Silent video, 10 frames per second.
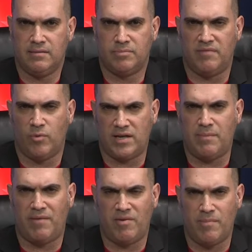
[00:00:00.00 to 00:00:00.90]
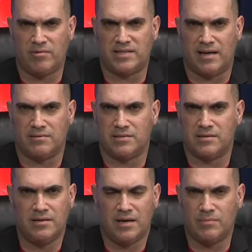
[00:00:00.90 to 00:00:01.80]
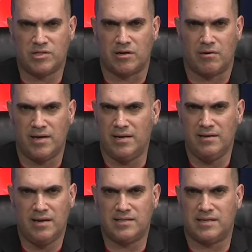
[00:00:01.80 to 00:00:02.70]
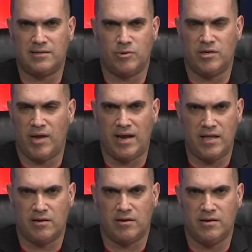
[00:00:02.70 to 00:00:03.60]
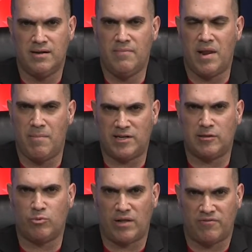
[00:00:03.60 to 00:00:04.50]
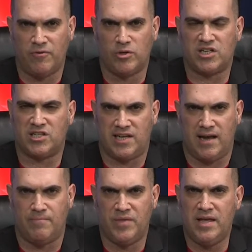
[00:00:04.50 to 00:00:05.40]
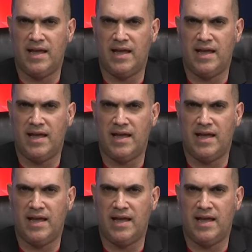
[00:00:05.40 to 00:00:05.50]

But if you want to keep having meltdowns, I'm sorry, it's not doing you any good, and it makes you look rather foolish because, again,